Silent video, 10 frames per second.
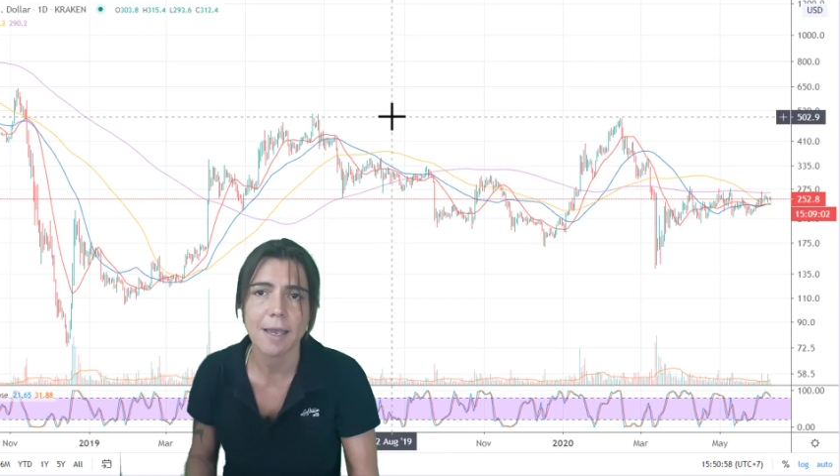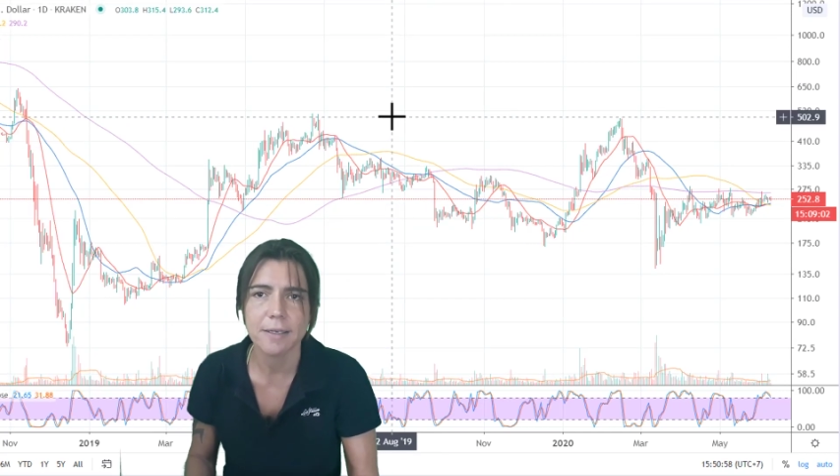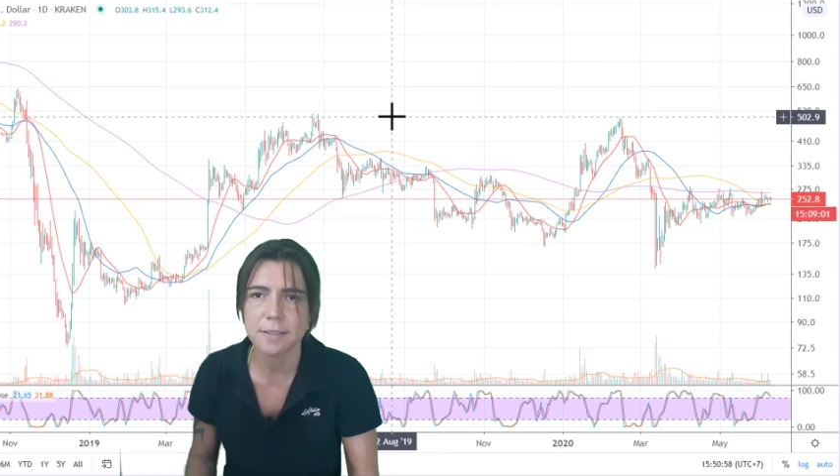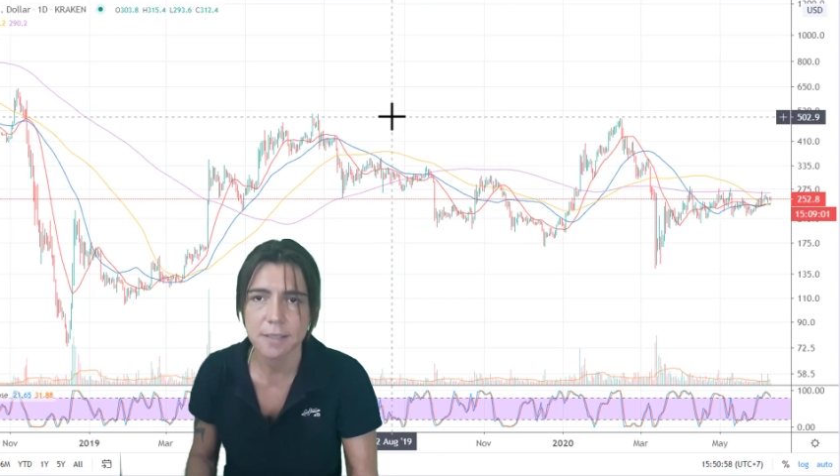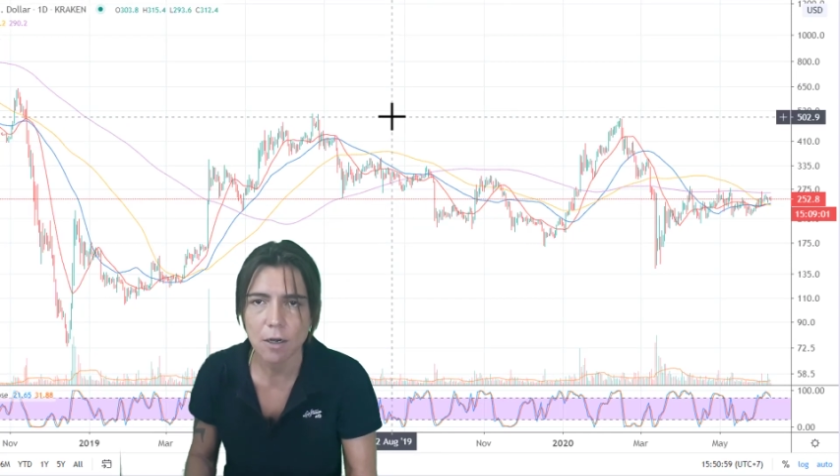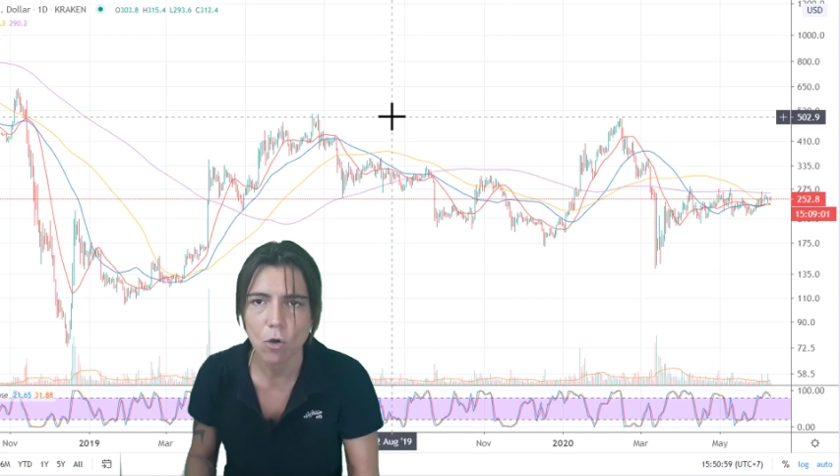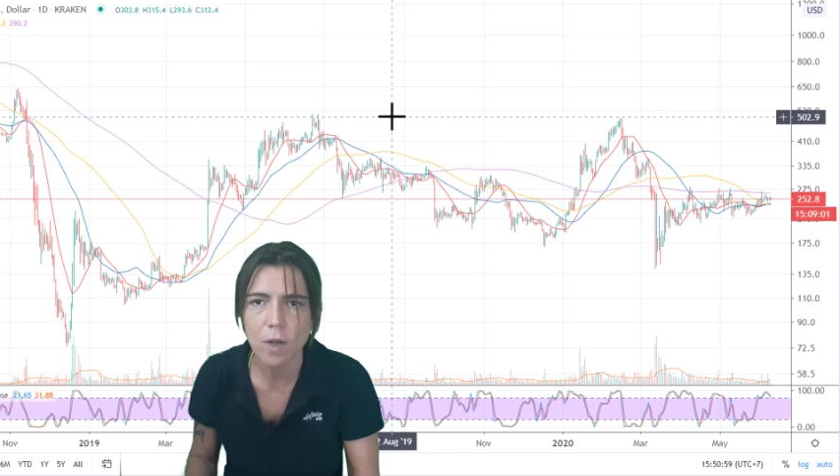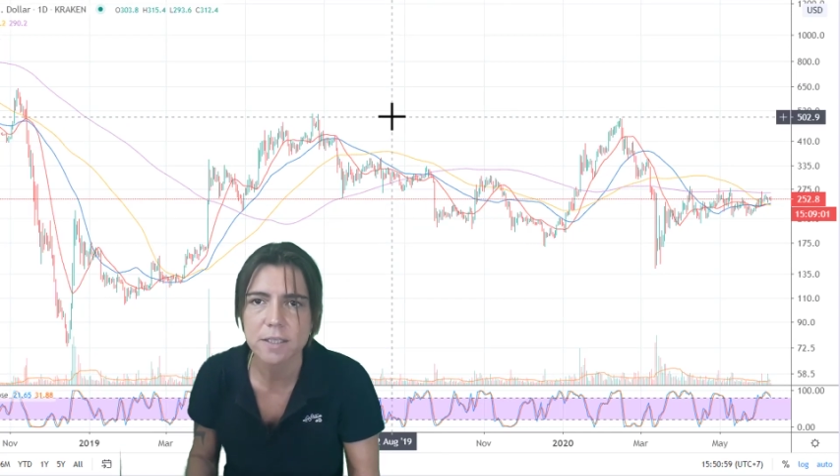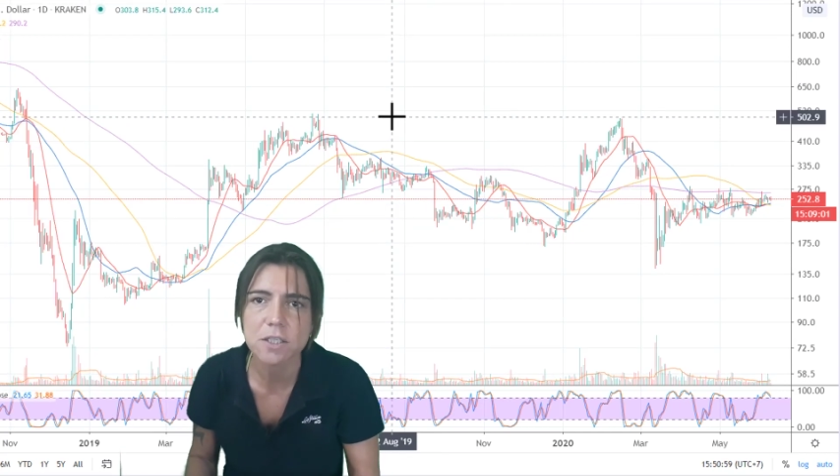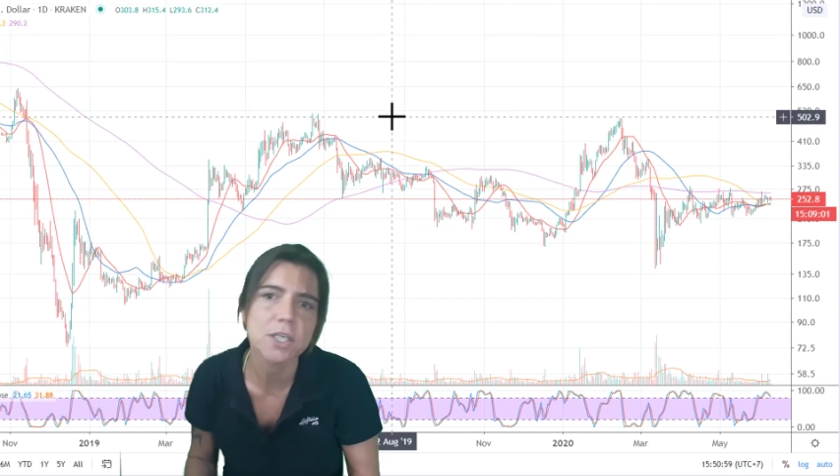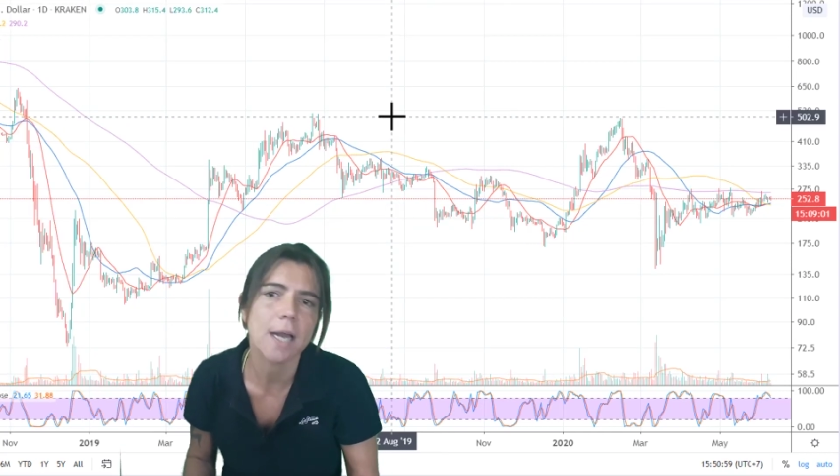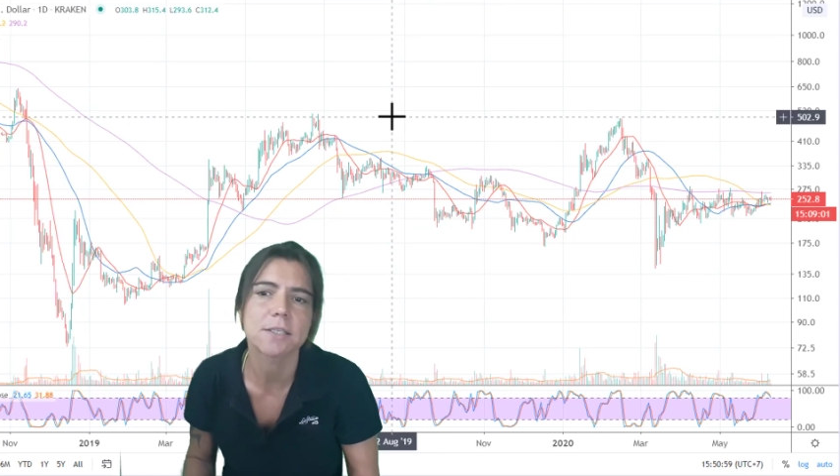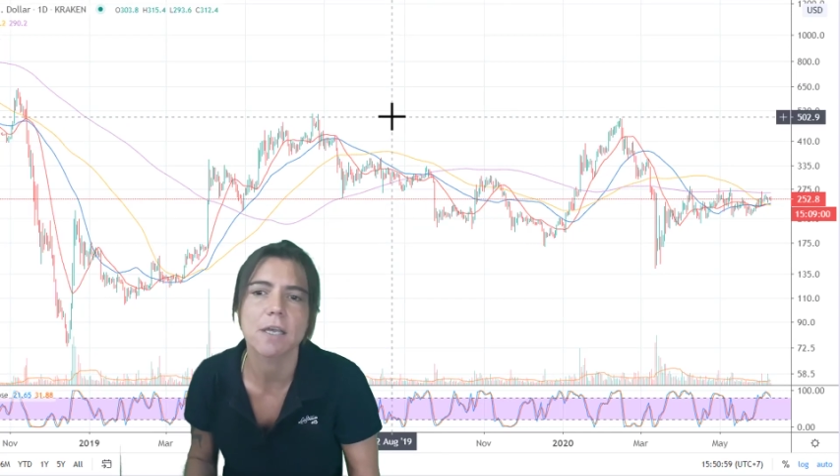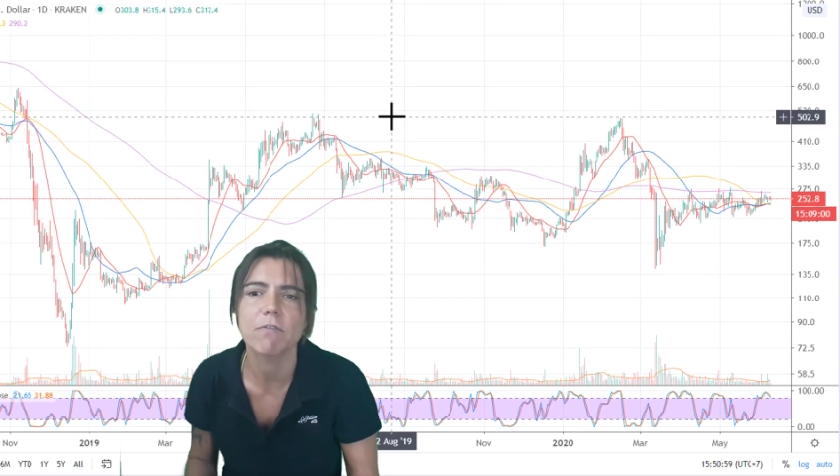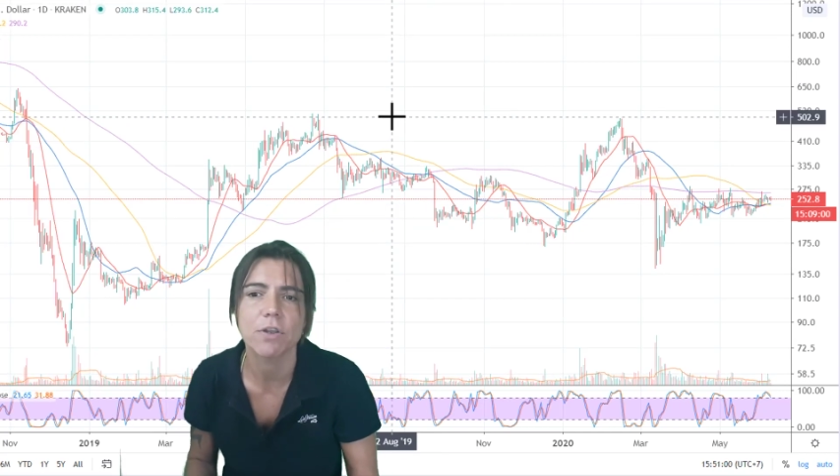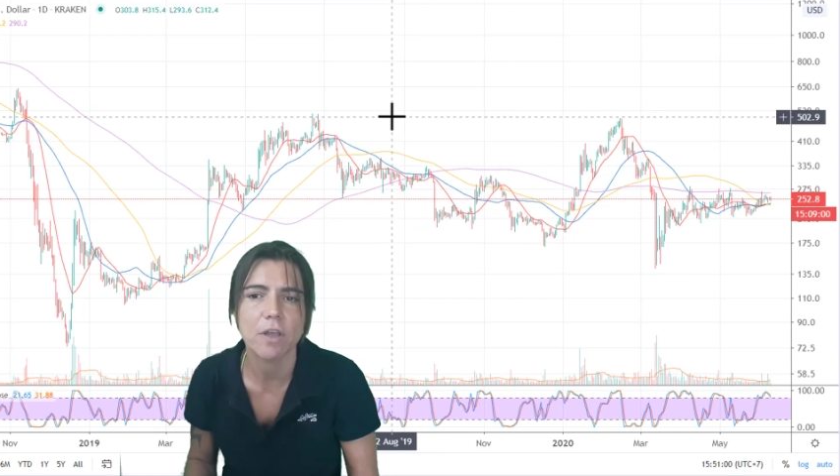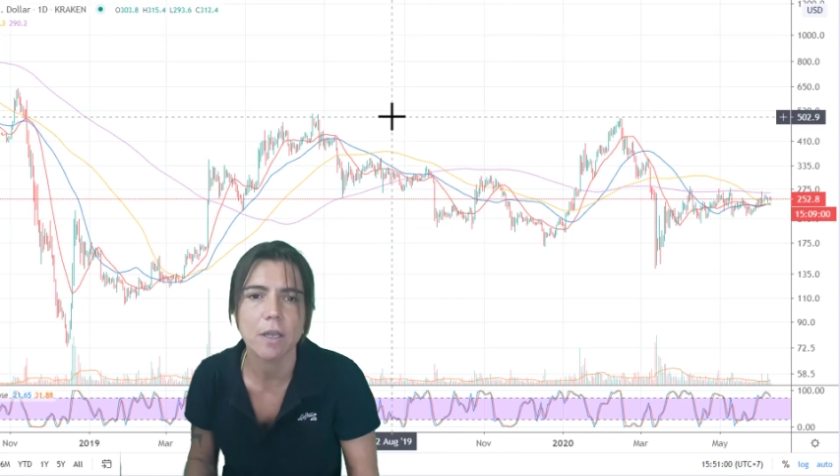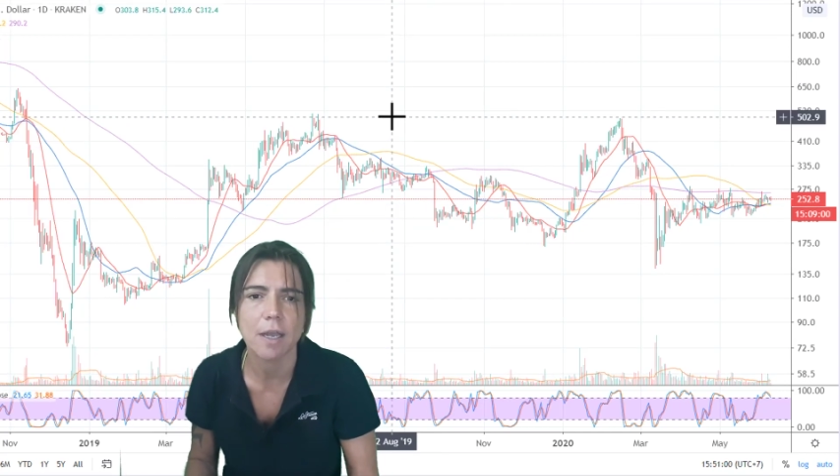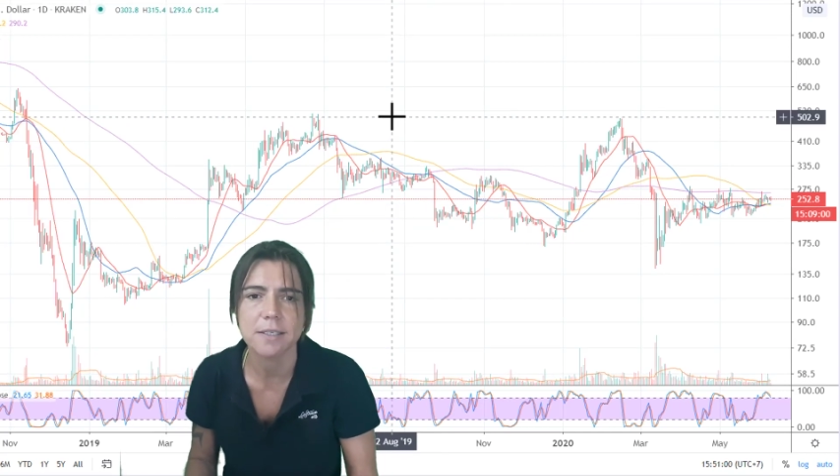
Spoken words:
I still look at the charts every day.